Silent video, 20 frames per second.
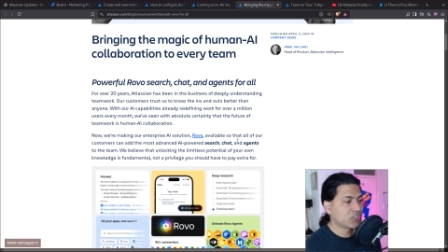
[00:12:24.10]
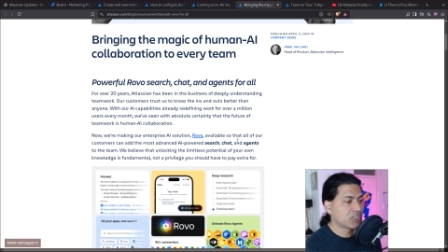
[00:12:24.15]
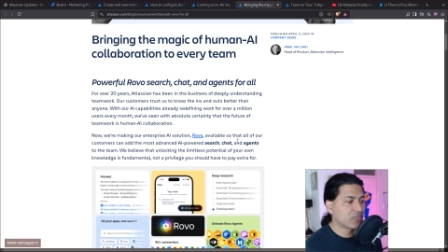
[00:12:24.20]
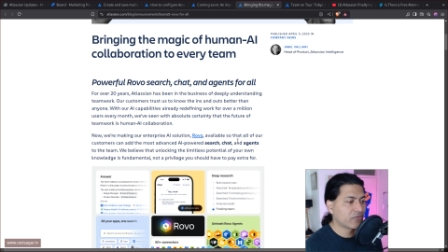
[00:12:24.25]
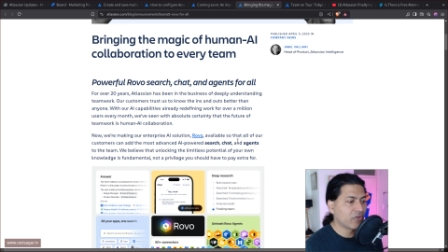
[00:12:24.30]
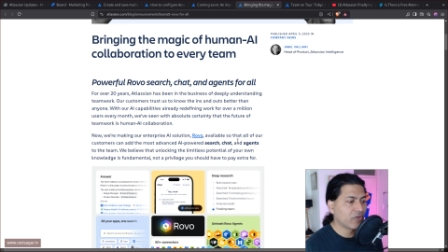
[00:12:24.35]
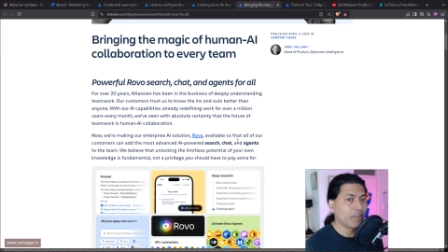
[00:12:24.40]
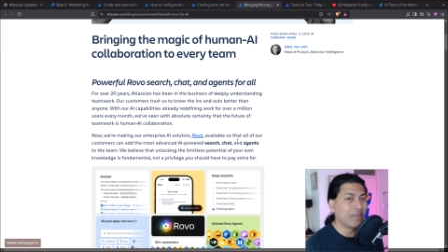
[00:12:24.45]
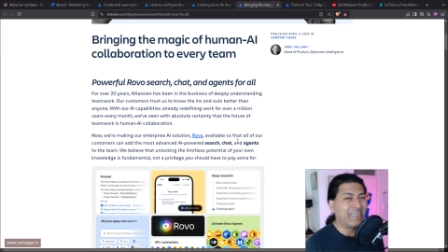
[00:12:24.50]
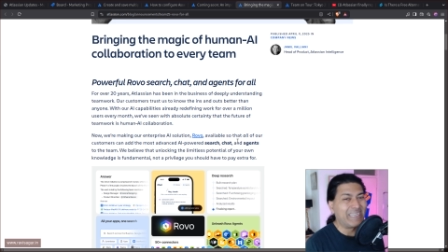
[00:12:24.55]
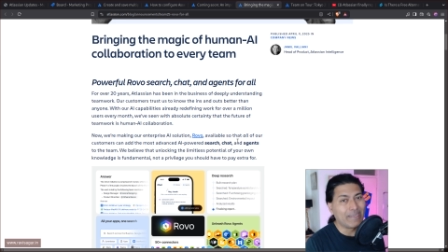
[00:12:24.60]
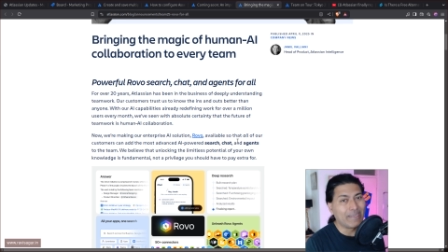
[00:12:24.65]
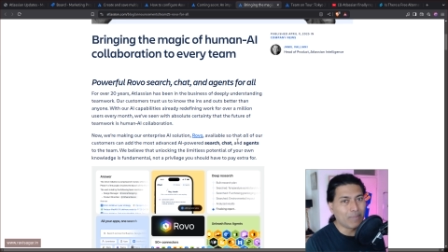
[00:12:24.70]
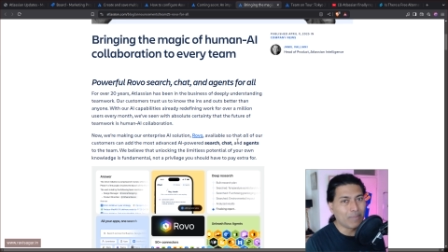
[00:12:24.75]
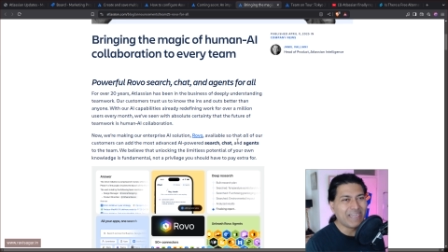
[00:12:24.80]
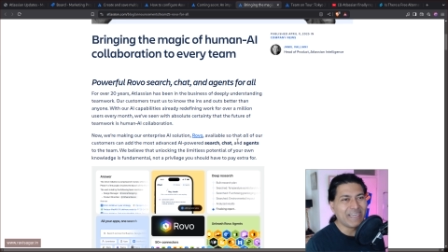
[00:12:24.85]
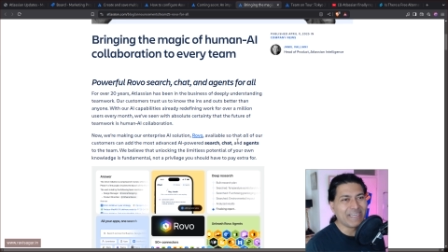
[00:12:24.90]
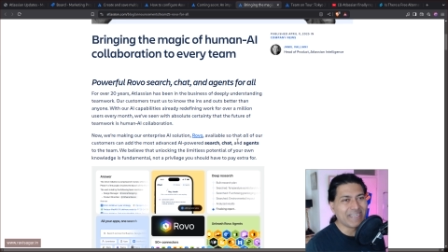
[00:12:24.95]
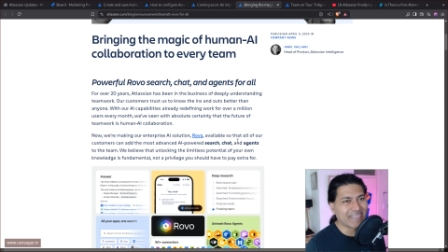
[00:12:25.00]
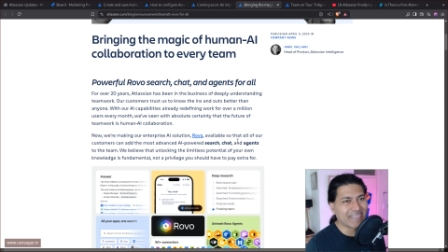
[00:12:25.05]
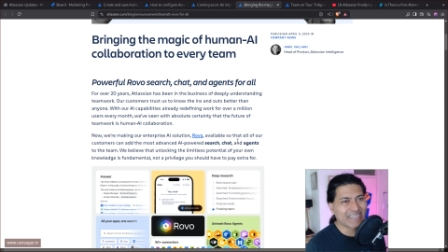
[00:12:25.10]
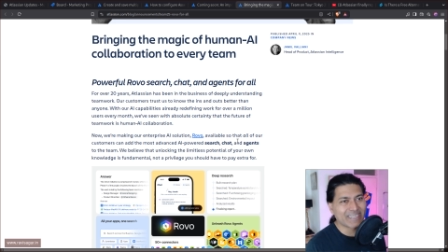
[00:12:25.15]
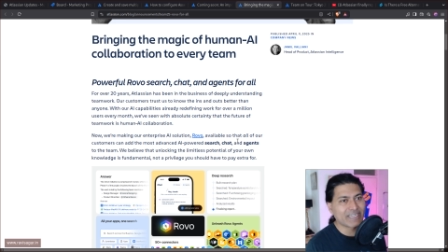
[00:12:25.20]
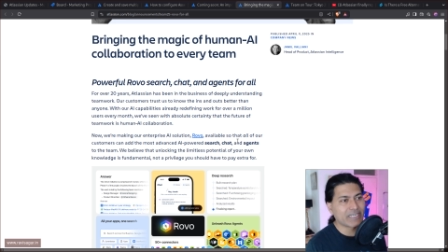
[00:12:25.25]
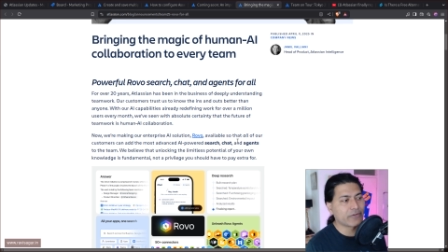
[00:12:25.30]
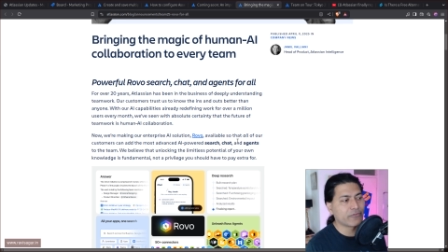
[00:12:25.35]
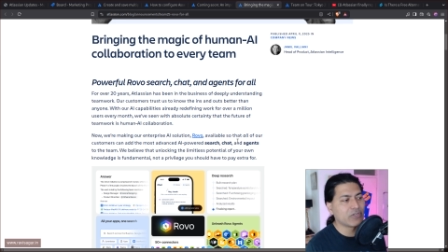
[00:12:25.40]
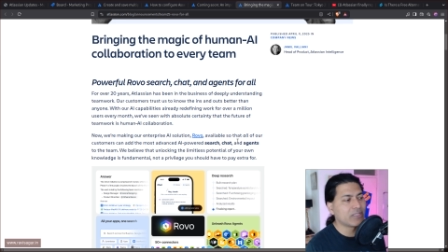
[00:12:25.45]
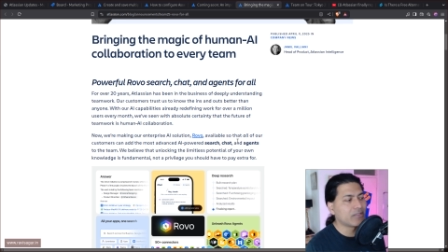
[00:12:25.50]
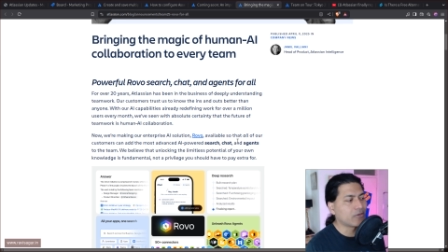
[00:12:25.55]
future will be deeply
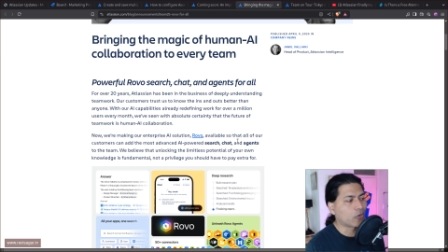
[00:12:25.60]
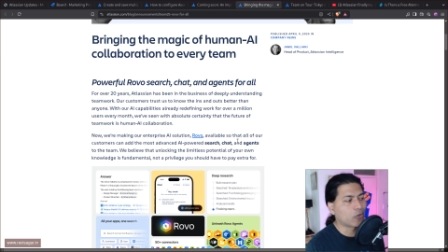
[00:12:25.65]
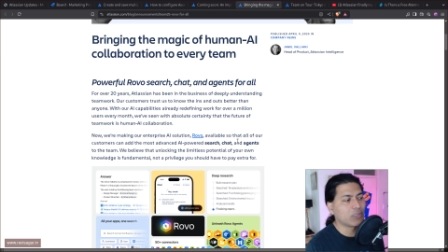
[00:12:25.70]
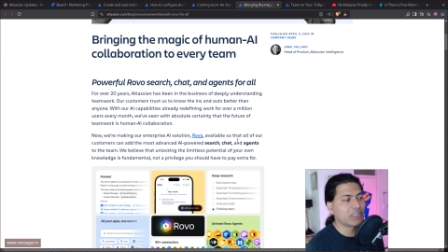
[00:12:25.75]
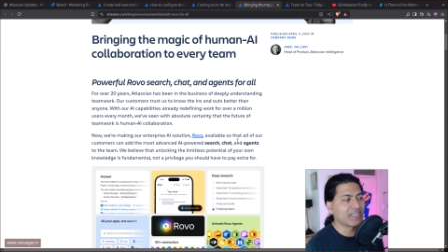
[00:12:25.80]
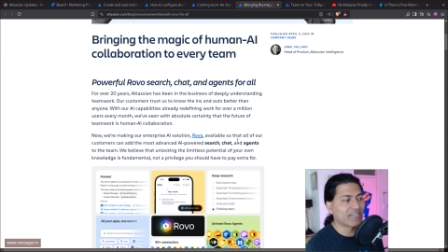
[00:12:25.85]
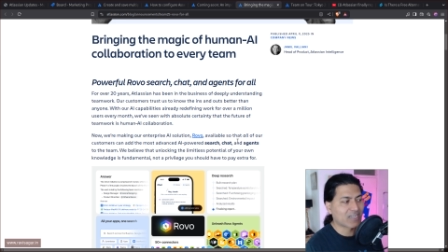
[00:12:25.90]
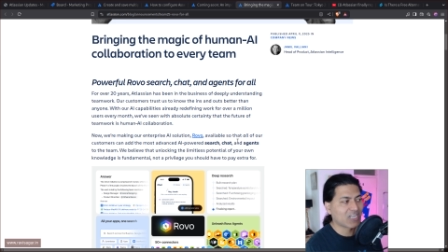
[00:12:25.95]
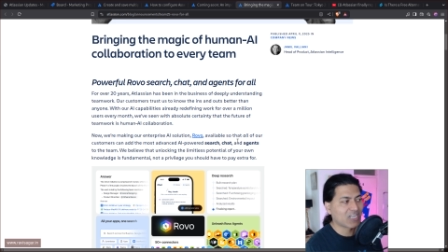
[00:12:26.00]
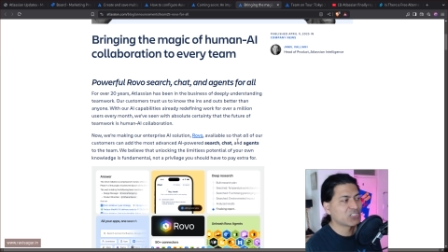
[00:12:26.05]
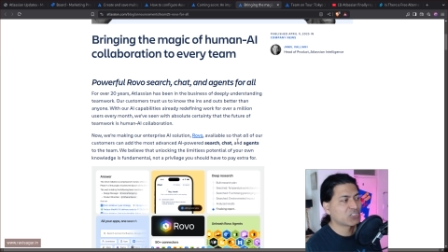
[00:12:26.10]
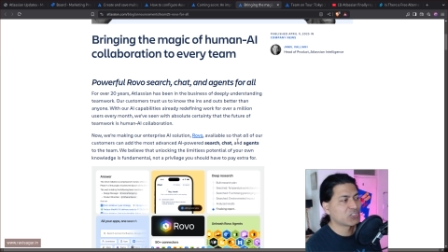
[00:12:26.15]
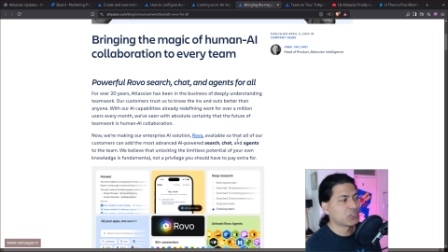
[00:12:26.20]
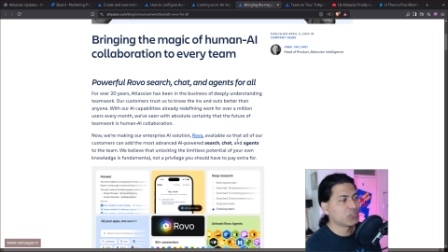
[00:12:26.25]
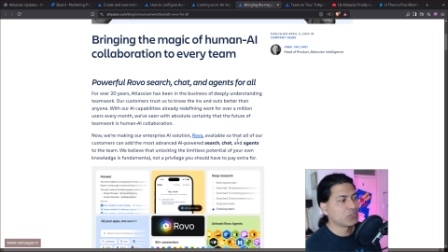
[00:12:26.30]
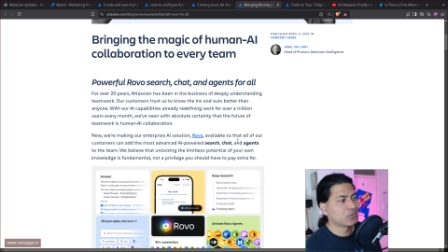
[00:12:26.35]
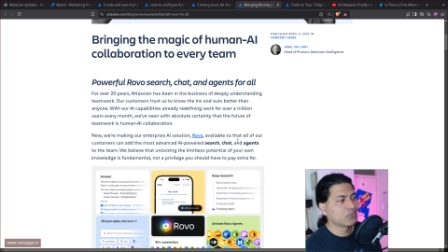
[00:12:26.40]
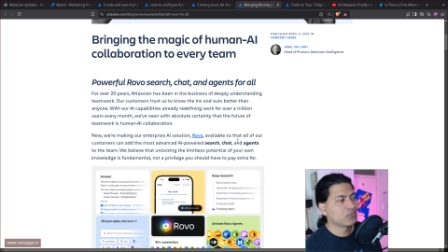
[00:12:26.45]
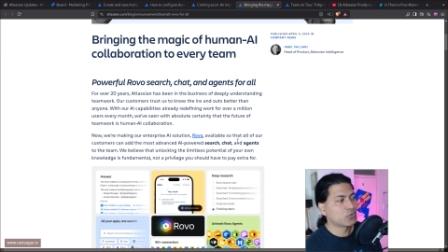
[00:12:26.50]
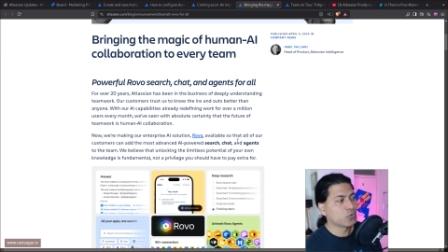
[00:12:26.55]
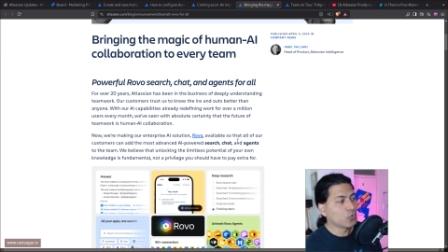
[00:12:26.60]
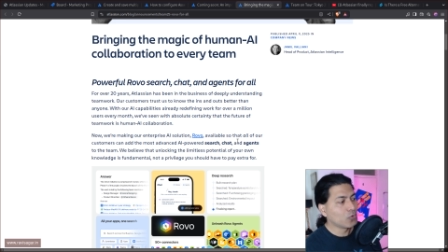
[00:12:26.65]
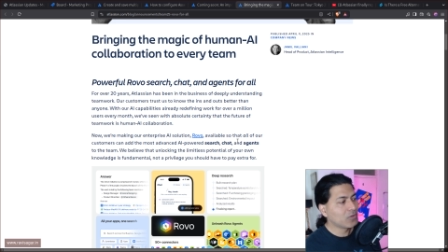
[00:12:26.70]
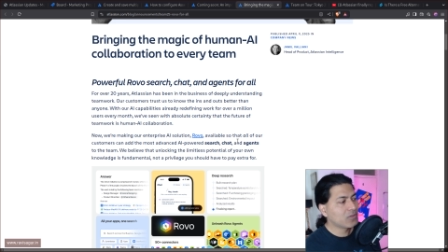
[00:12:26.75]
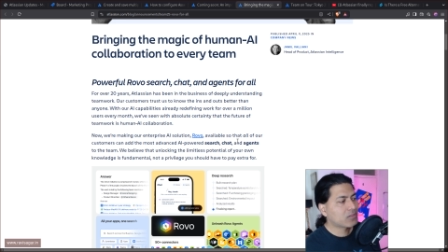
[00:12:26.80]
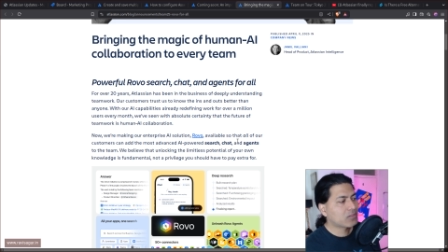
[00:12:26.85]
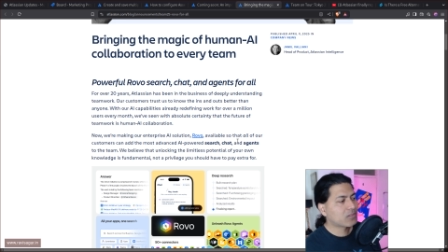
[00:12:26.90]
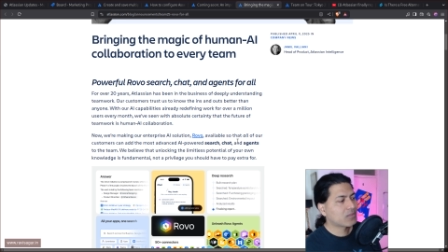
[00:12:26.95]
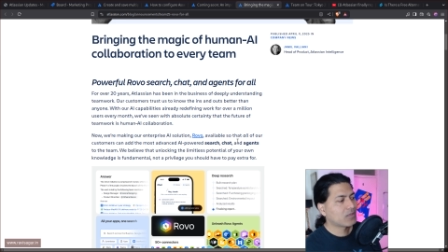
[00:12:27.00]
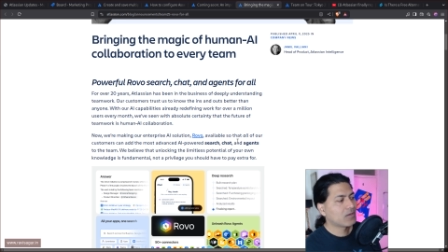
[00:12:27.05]
integrated with all the Atlassian
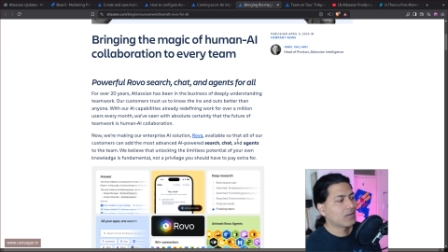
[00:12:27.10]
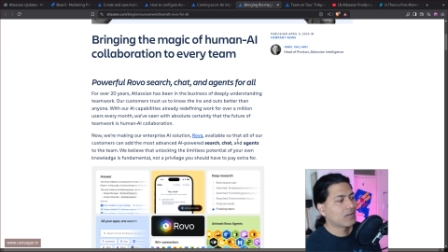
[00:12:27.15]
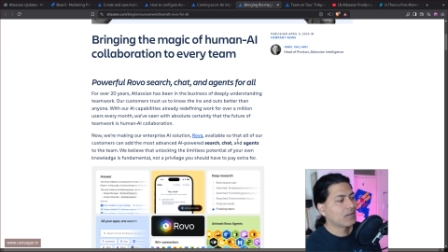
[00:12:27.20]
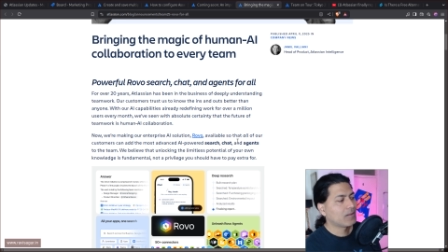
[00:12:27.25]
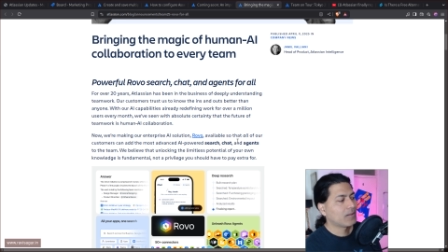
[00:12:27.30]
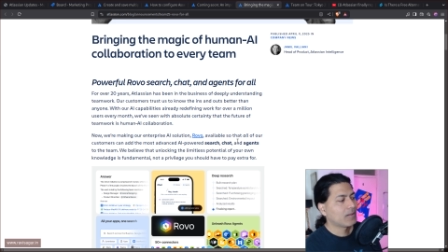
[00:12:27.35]
tools.